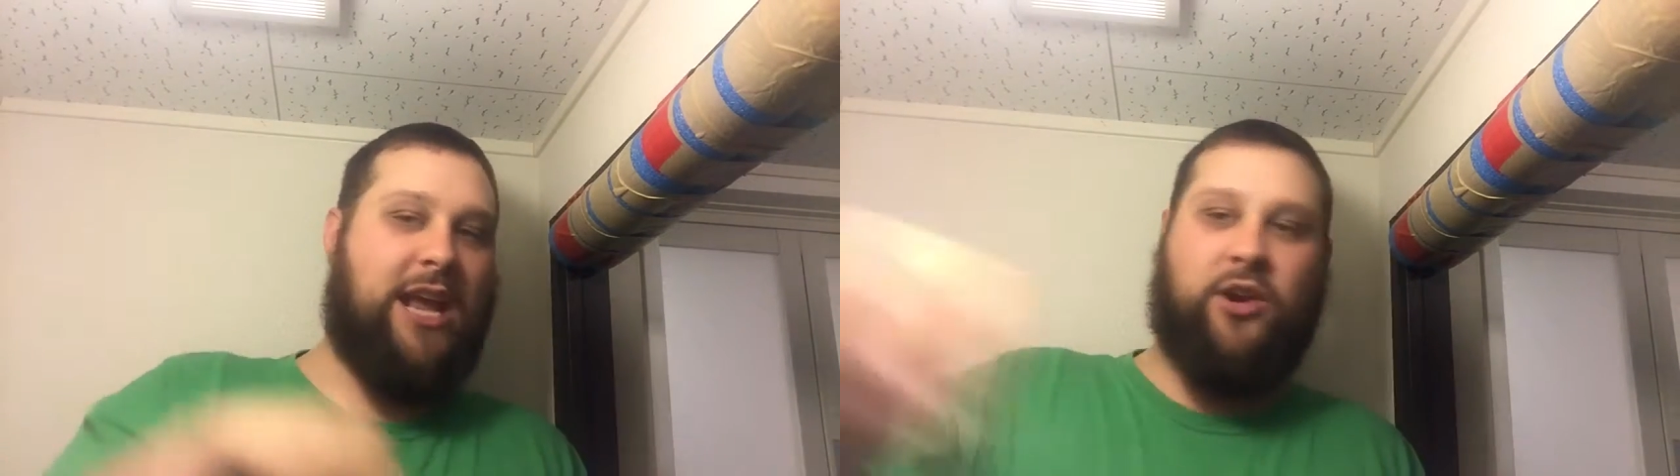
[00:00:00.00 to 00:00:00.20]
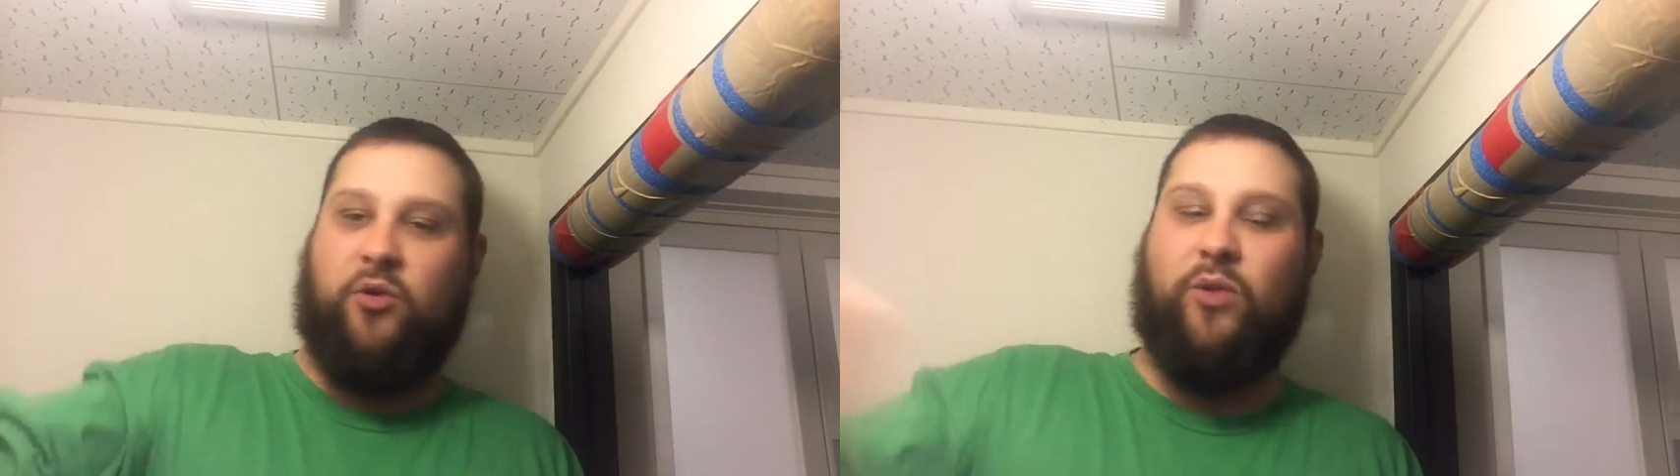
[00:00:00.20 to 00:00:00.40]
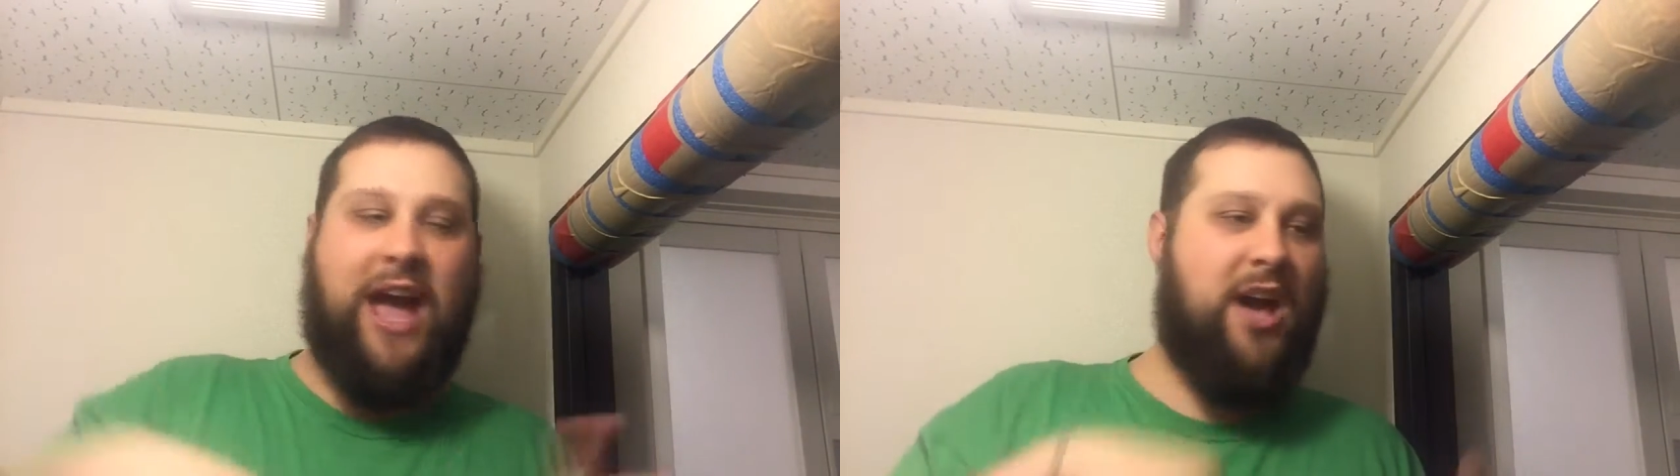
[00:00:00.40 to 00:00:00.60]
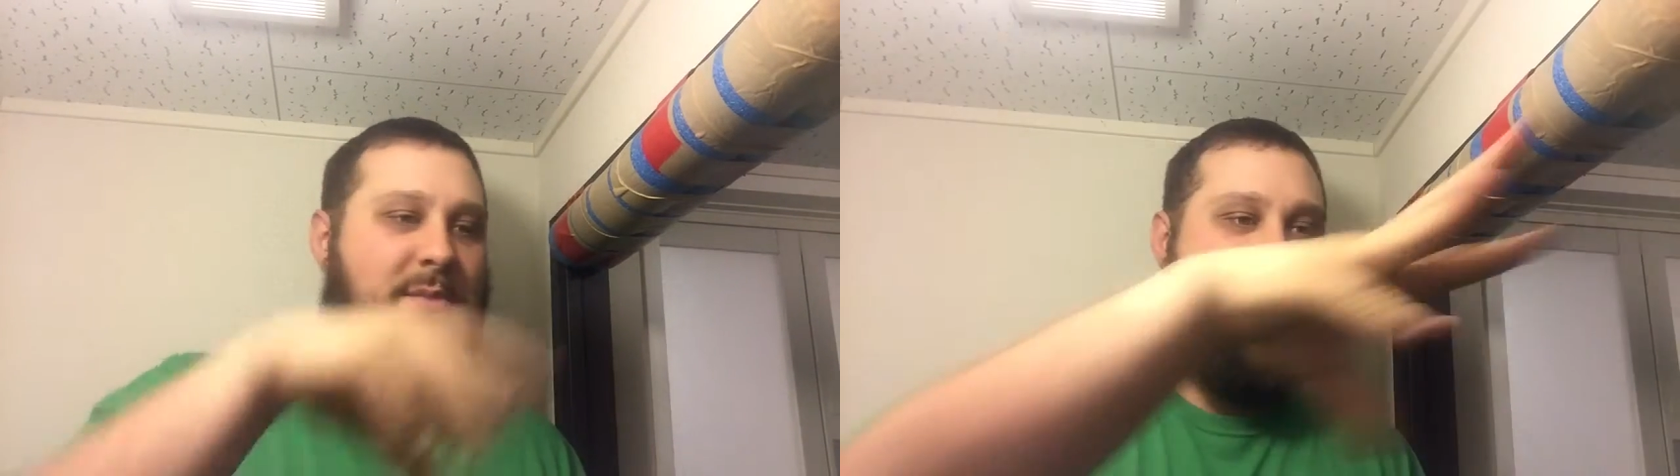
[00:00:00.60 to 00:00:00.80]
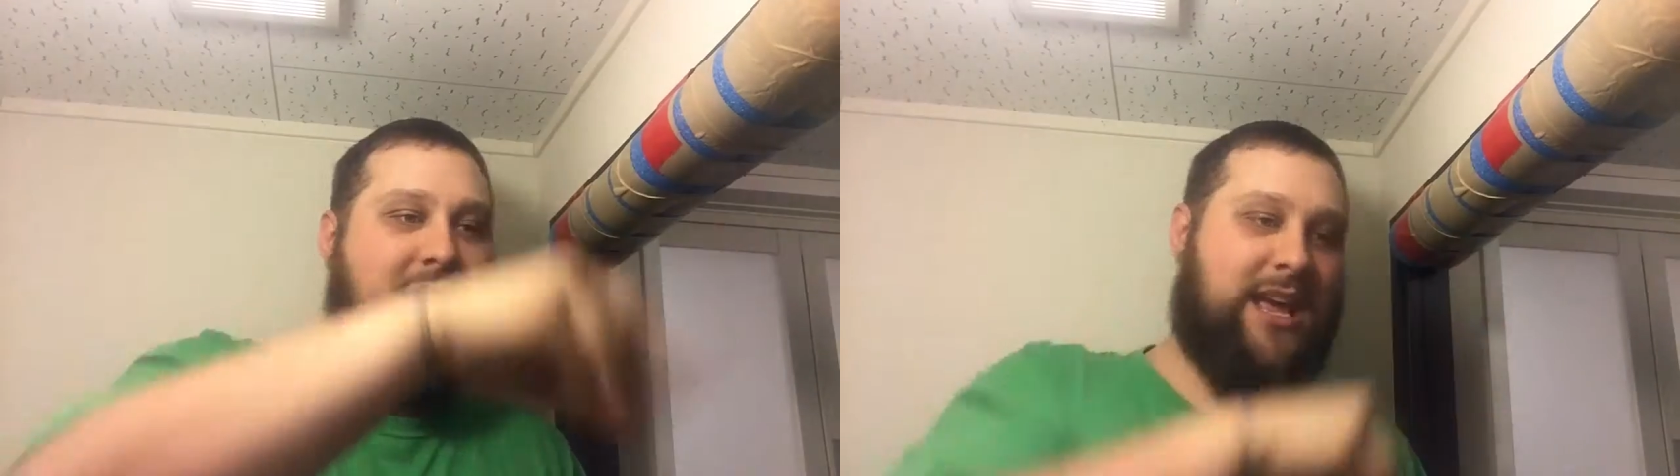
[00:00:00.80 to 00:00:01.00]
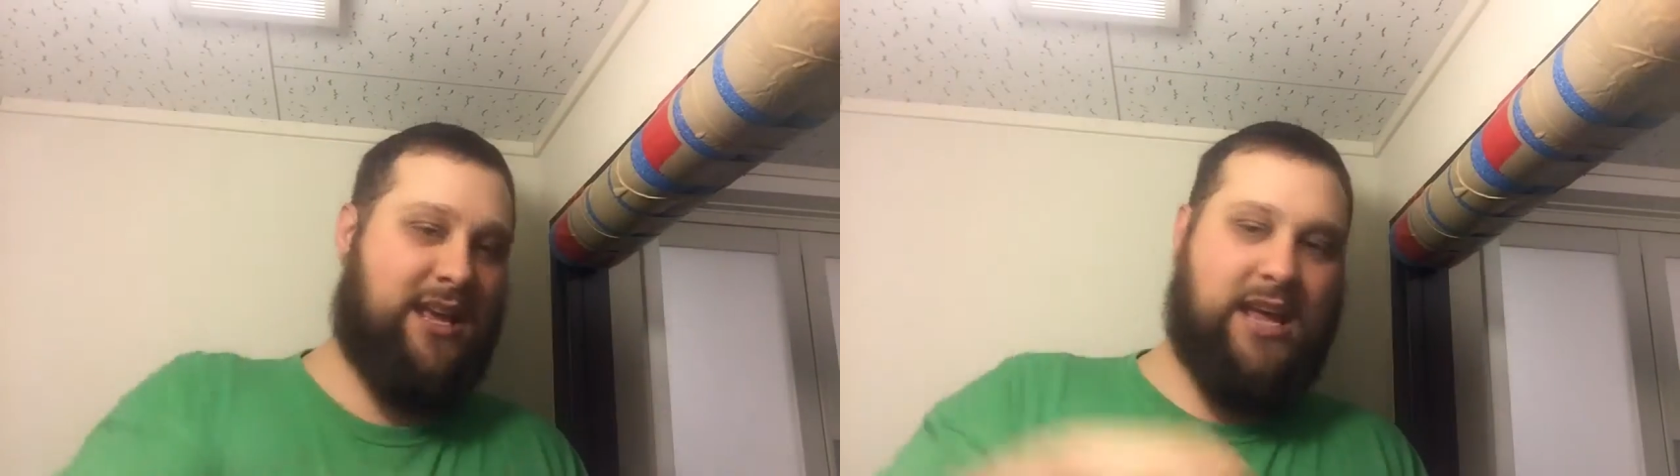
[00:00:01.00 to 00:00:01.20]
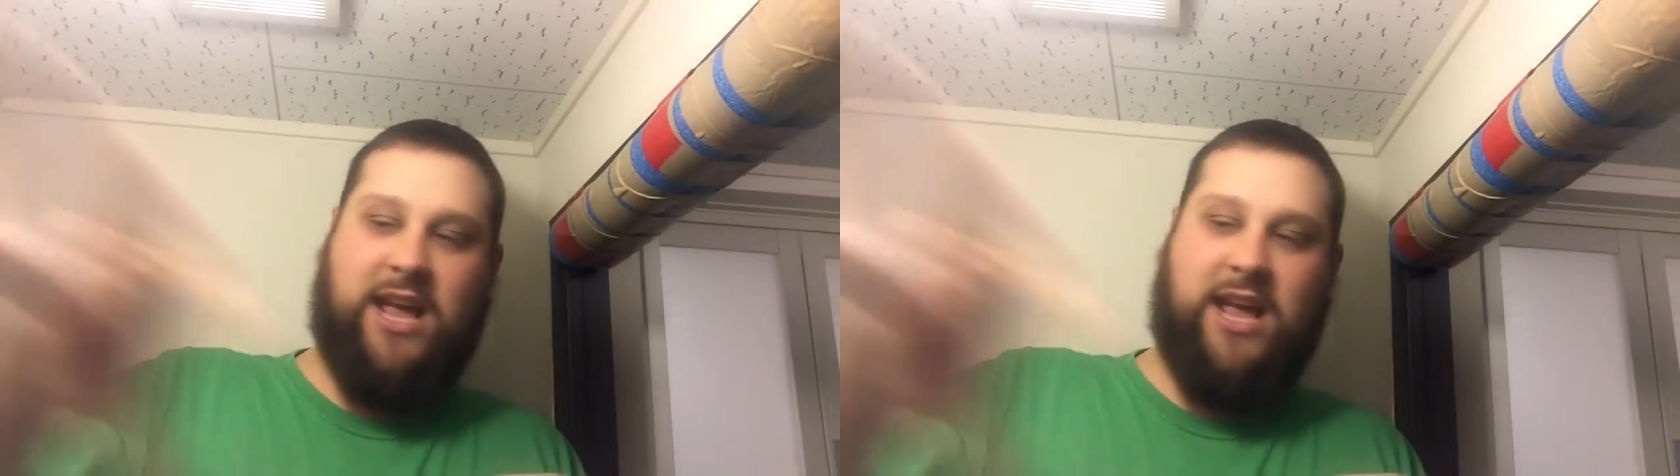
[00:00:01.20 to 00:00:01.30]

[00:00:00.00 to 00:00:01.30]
and grabbing